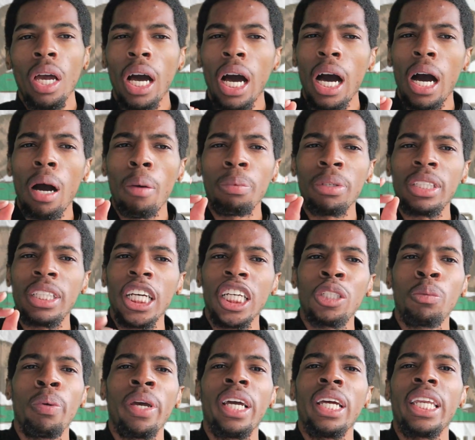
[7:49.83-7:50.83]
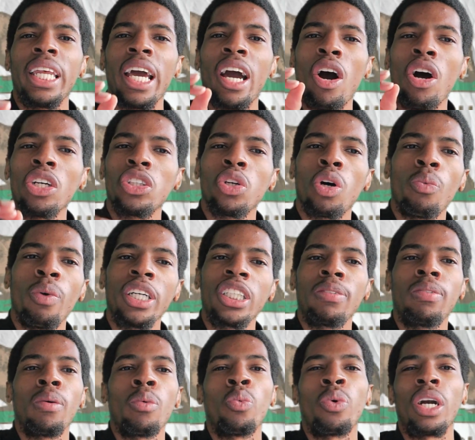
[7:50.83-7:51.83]
the CHP, they also
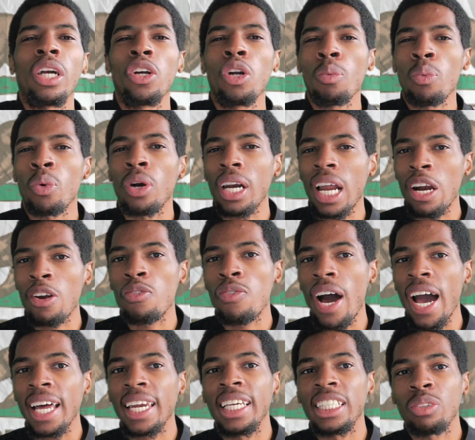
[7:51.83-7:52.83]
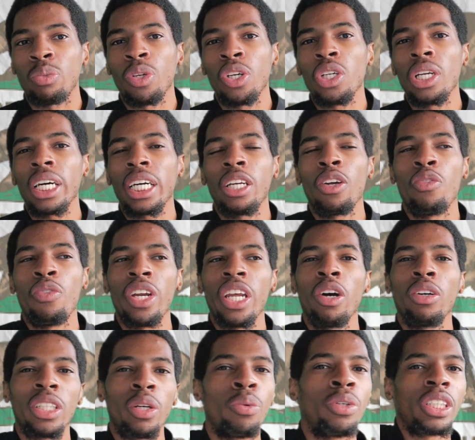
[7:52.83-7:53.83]
arrested people with a lot of violence. When you look in the
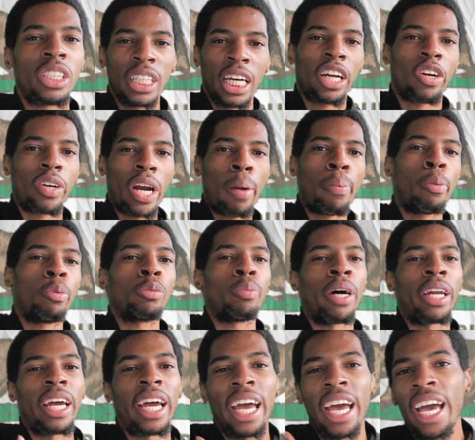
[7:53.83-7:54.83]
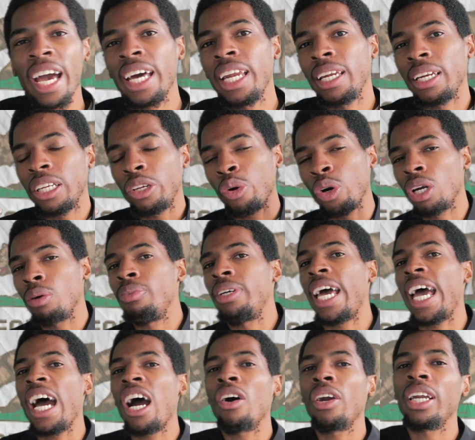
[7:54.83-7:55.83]
videos, they would just try to grab people by the head and throwing them
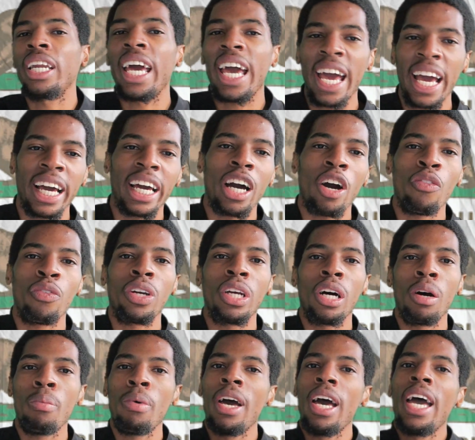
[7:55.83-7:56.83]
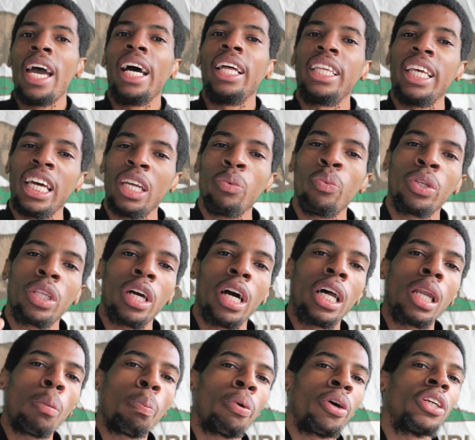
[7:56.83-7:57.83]
down and handcuffing them. And then with the
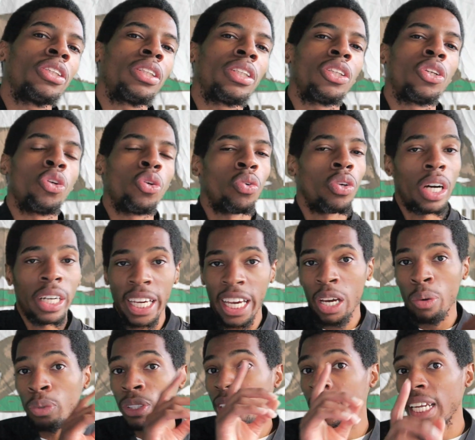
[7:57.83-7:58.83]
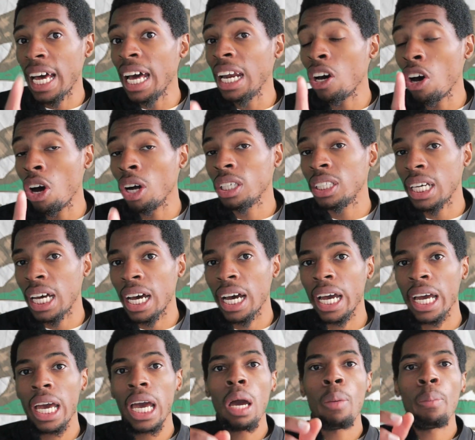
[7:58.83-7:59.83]
other person who, again, was not hogtied,